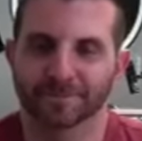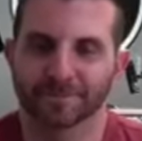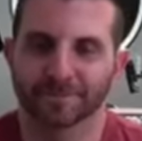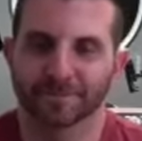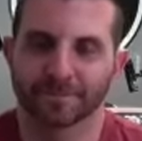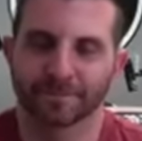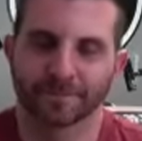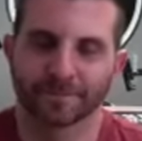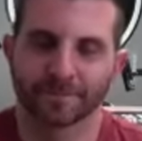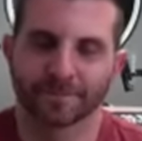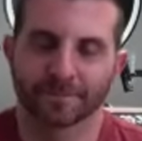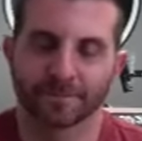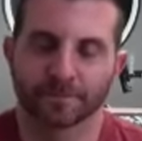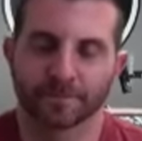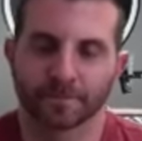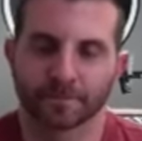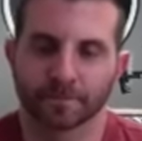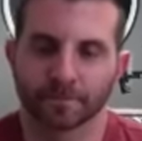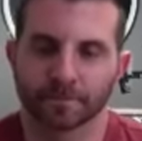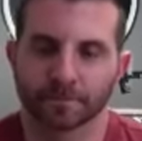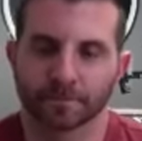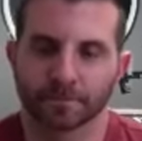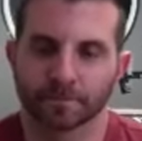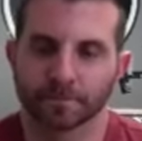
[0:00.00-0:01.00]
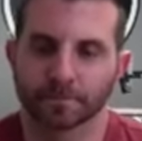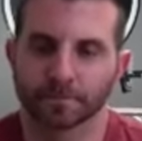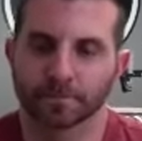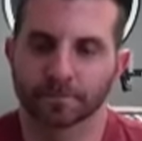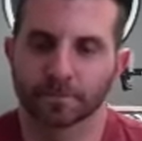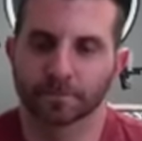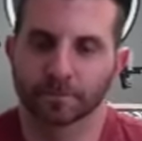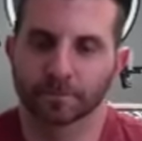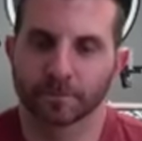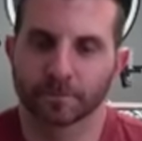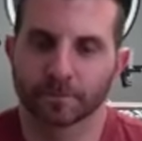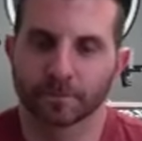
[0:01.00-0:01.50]

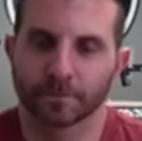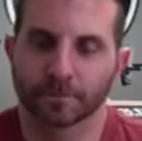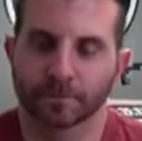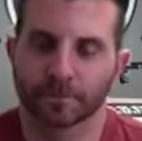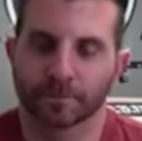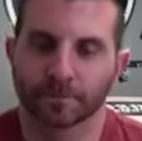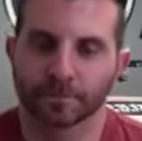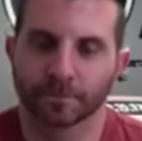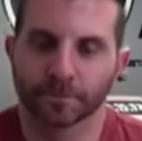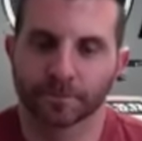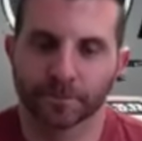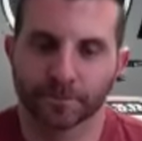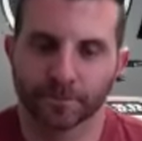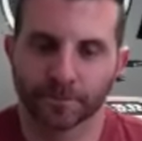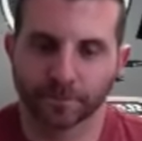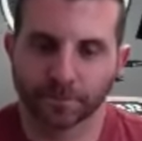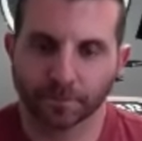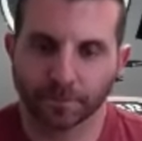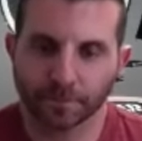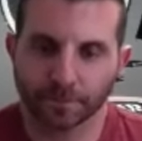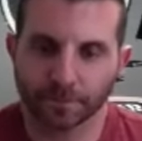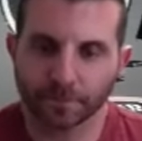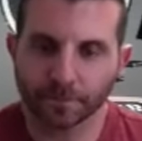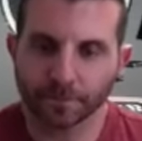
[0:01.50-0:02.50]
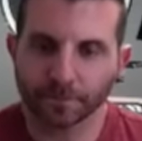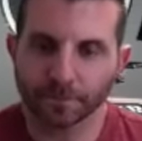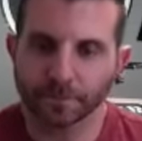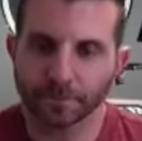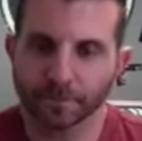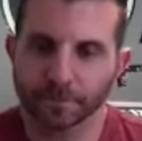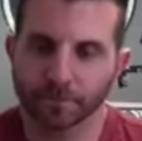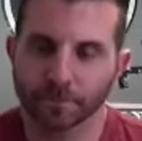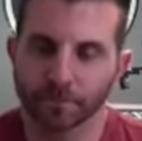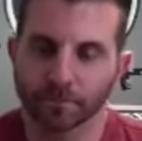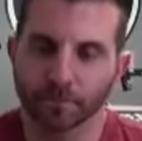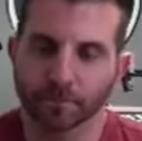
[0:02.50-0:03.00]

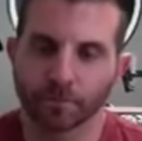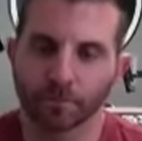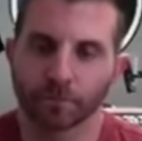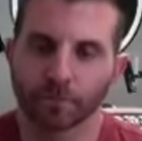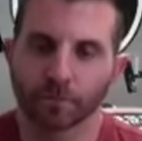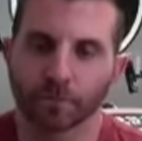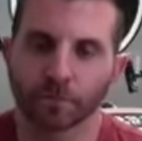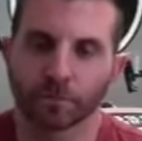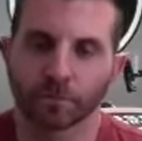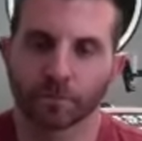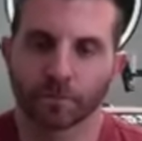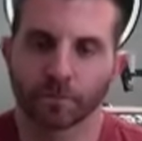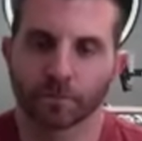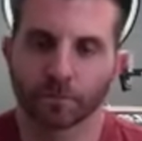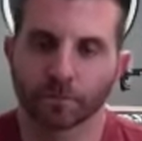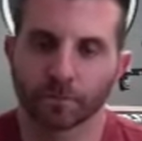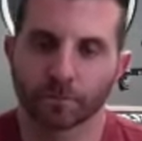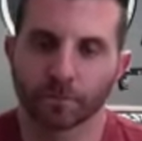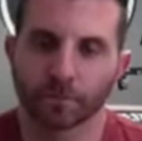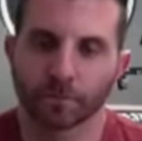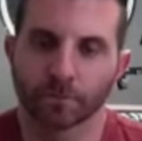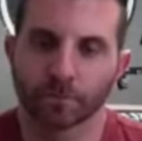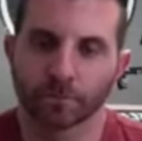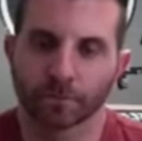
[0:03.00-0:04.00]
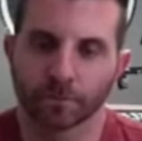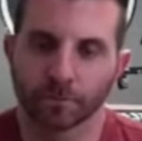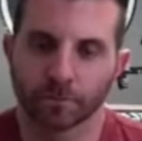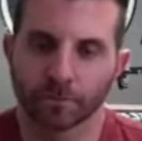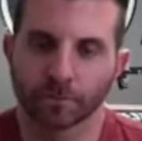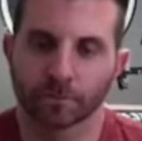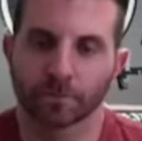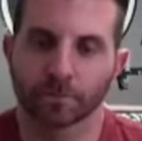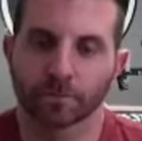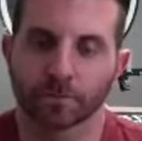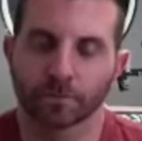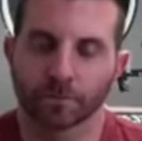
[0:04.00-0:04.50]

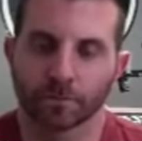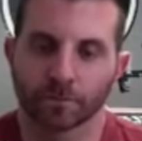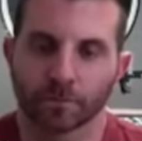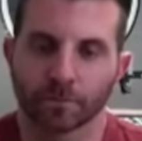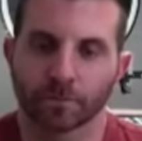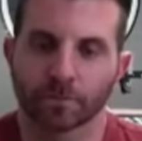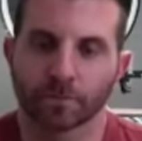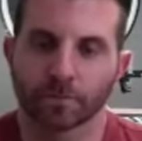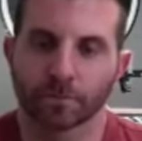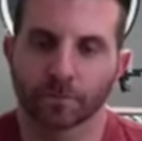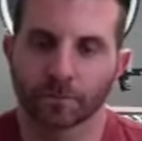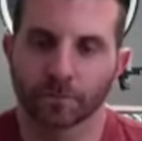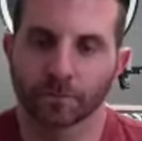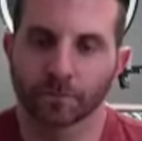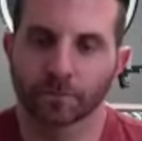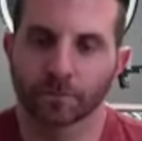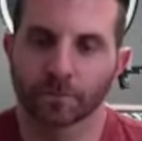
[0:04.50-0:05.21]
(silent)